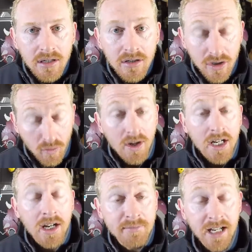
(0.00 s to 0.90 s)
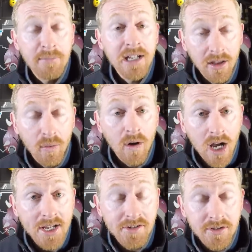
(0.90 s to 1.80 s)
You want to come tell me
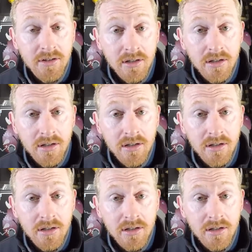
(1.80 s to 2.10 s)
otherwise?